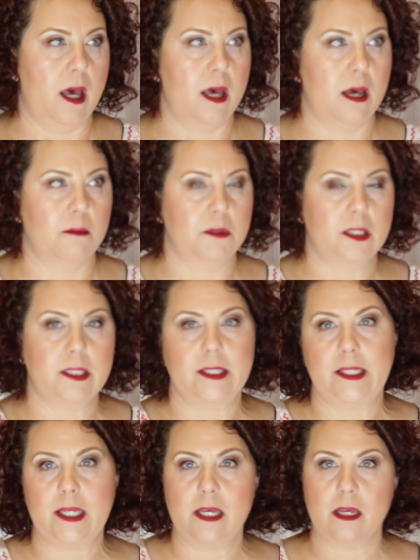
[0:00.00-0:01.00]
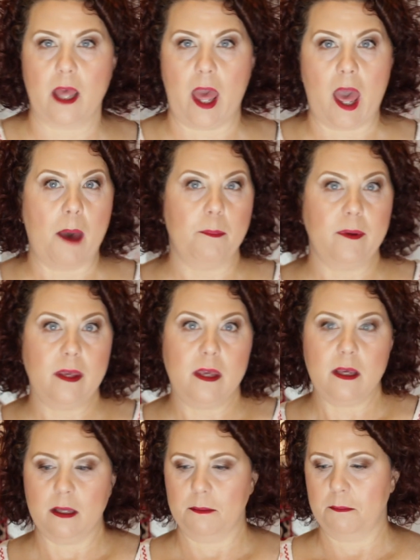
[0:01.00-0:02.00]
um, Clinique
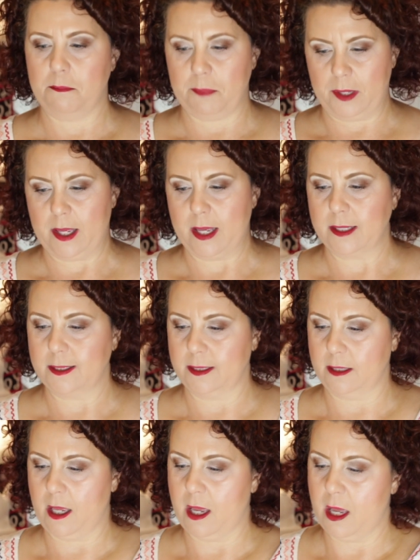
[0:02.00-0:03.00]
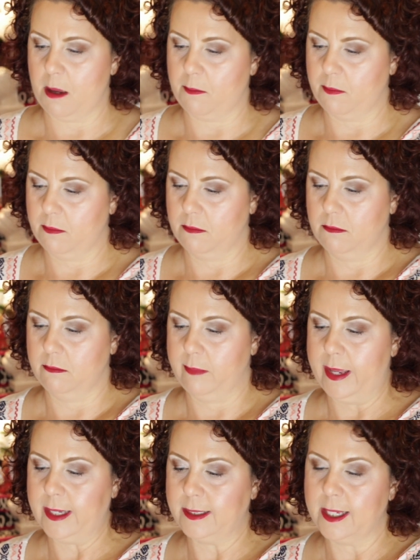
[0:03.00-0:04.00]
Happy, but um,
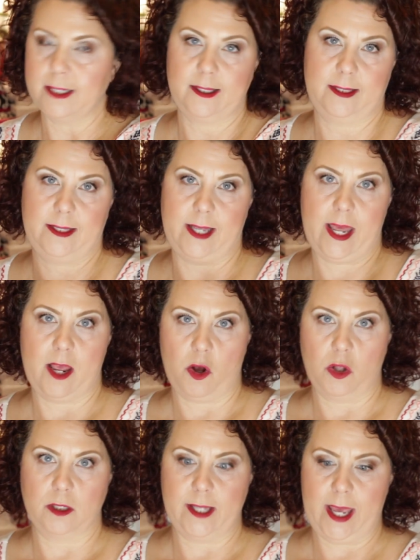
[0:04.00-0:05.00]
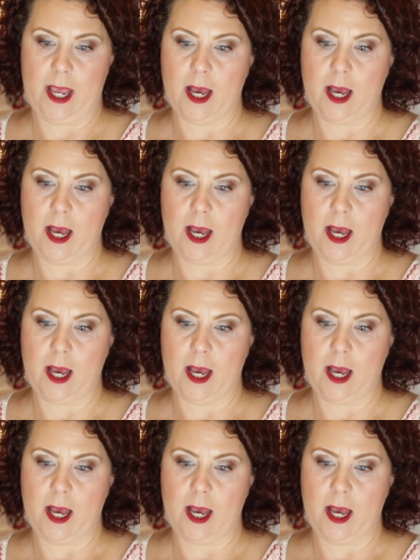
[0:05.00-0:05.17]
it does stay all day.